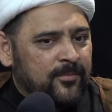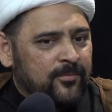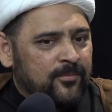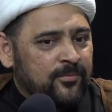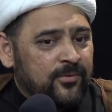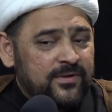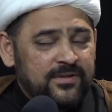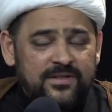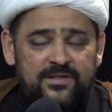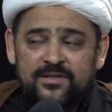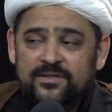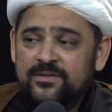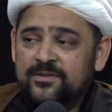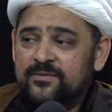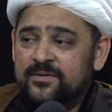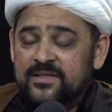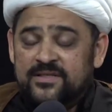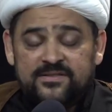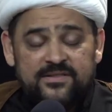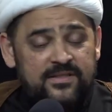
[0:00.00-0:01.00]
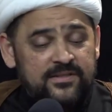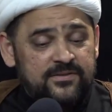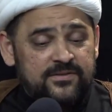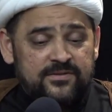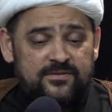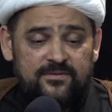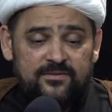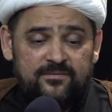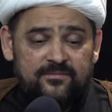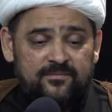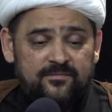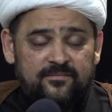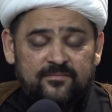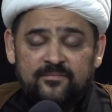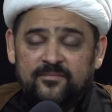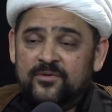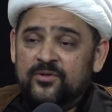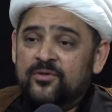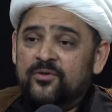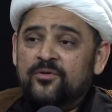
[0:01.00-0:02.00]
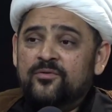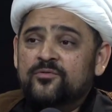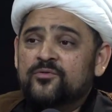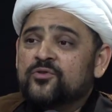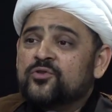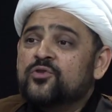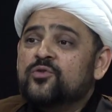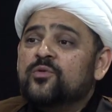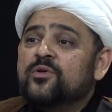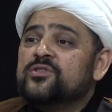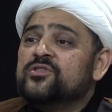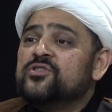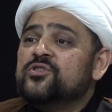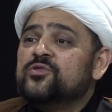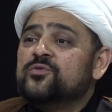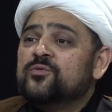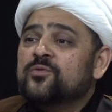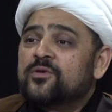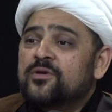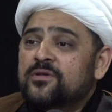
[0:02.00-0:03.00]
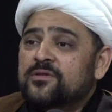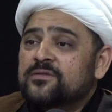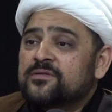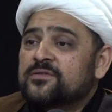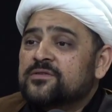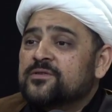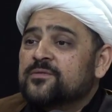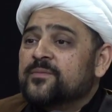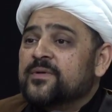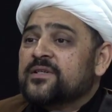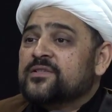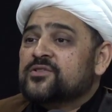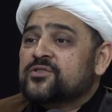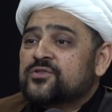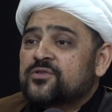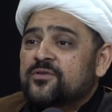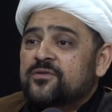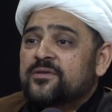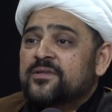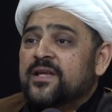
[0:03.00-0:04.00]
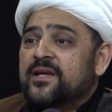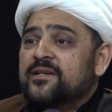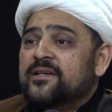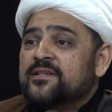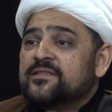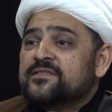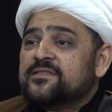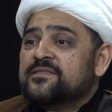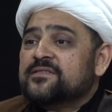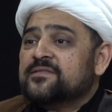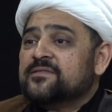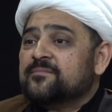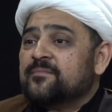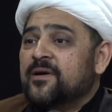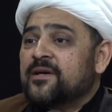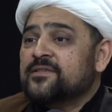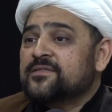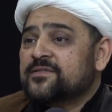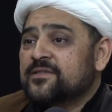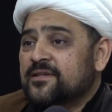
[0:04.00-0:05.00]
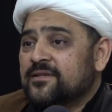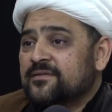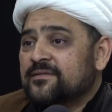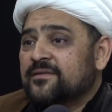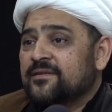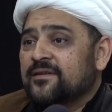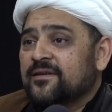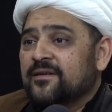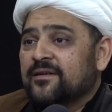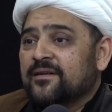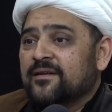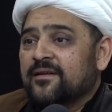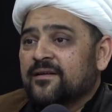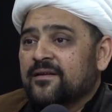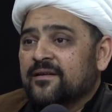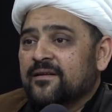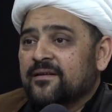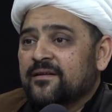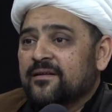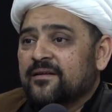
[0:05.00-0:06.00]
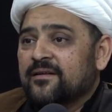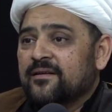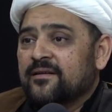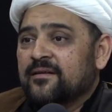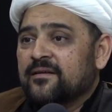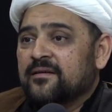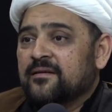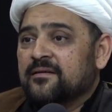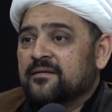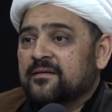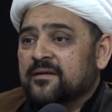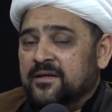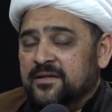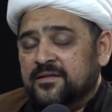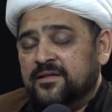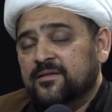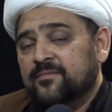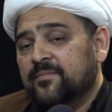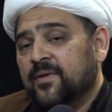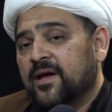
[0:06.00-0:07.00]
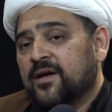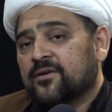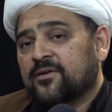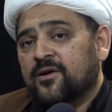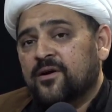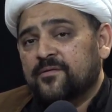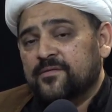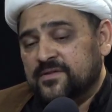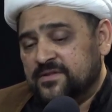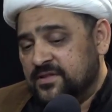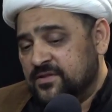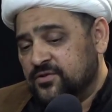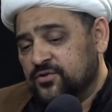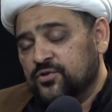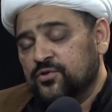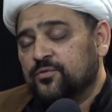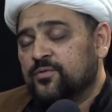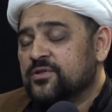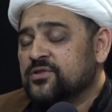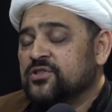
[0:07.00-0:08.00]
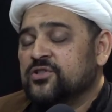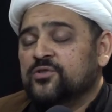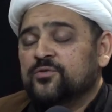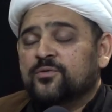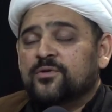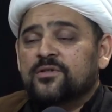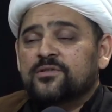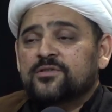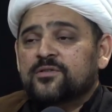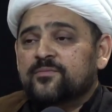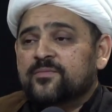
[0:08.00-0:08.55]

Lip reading: What can he do? He says, do what you want to make sure that it's my son. He didn't back off. He says, do what you want to